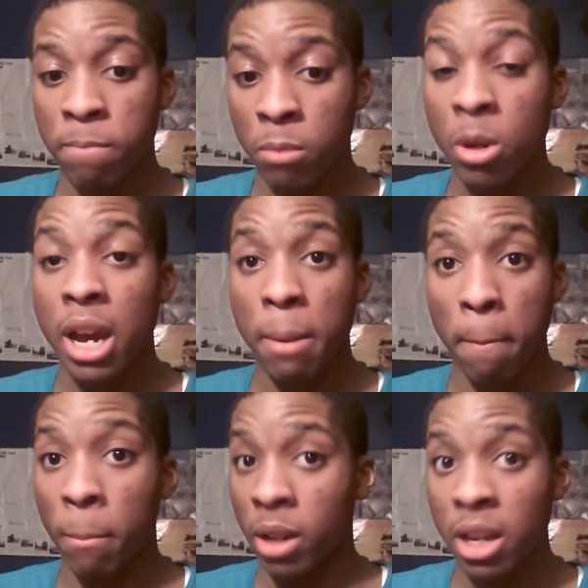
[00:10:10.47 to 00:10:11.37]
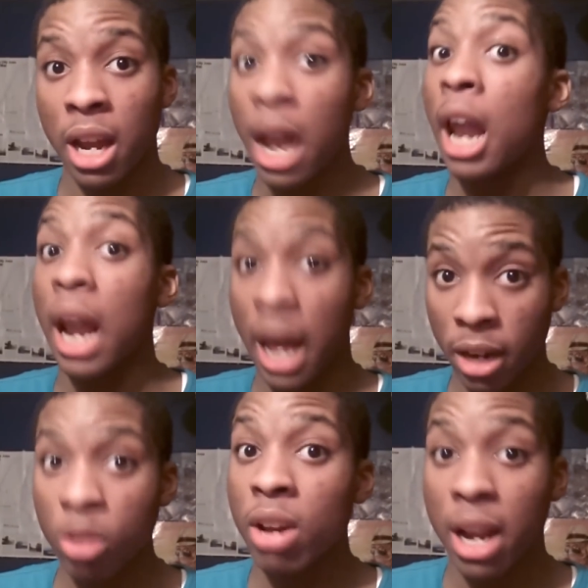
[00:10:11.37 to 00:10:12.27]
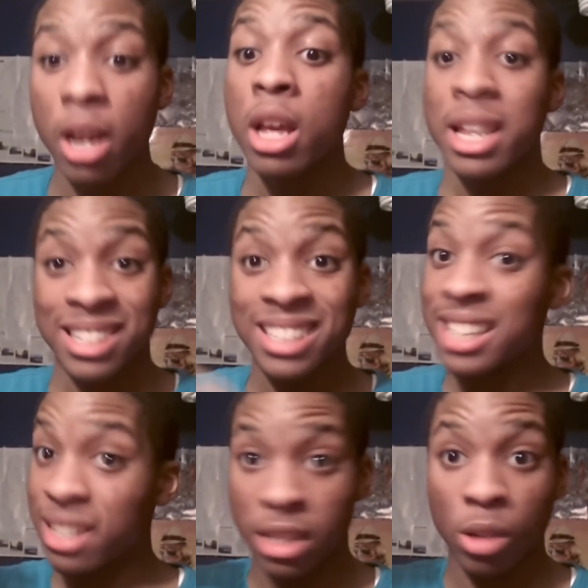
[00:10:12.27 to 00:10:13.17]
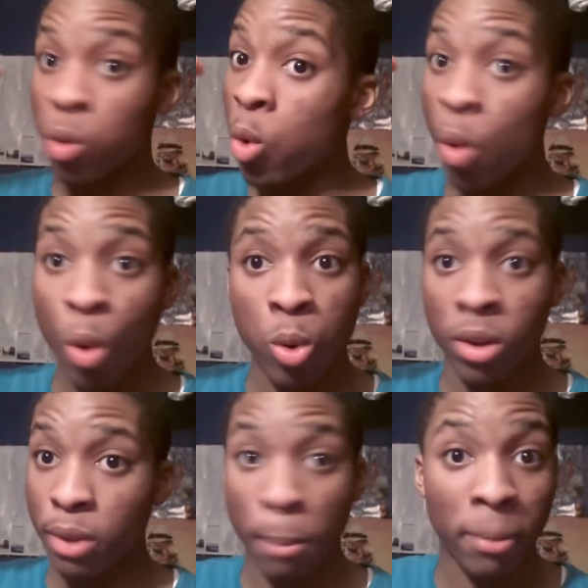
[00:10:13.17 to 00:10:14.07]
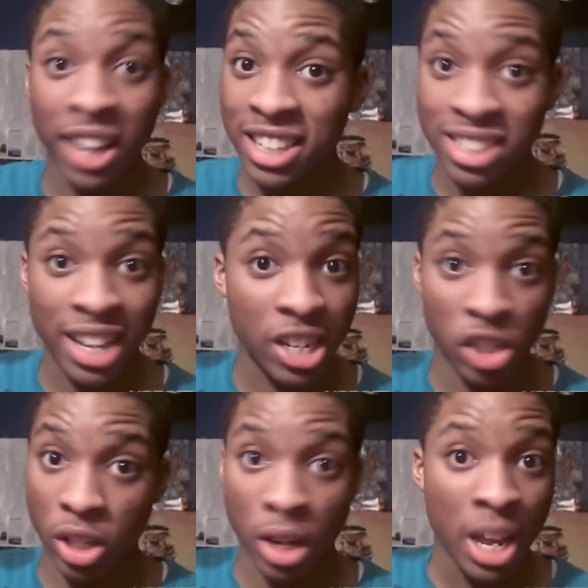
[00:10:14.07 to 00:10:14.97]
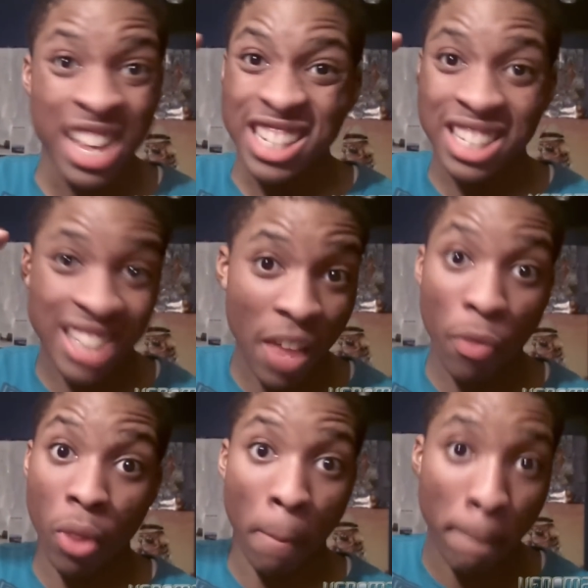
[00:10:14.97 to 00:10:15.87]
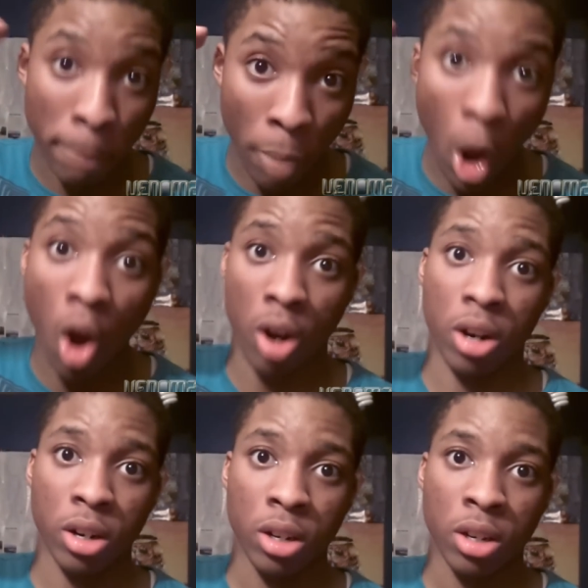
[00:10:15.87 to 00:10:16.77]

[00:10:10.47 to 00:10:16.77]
You gotta, you got a lot. You gotta the the whew, the PlayStation set the bar,